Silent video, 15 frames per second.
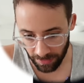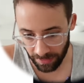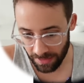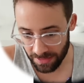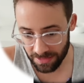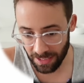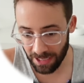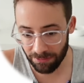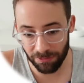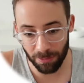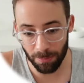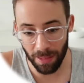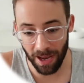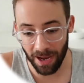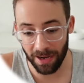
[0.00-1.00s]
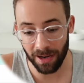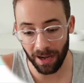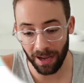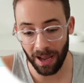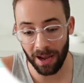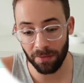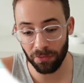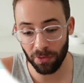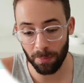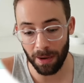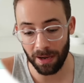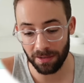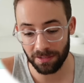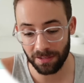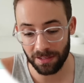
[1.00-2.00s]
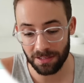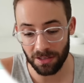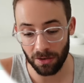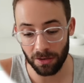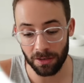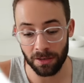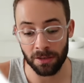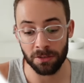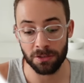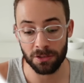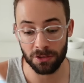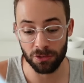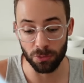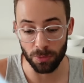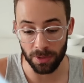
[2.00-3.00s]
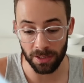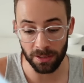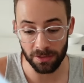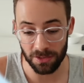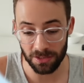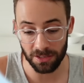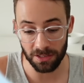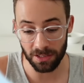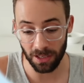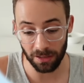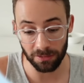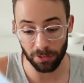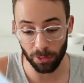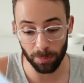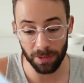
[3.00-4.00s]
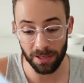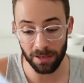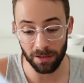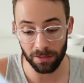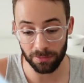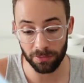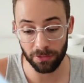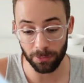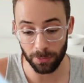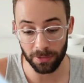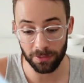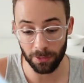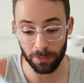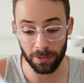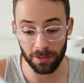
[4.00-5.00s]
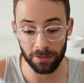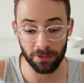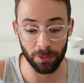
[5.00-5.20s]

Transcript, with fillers: Then aside from that, I have some assets on S U I, just a, a little bit of S U I token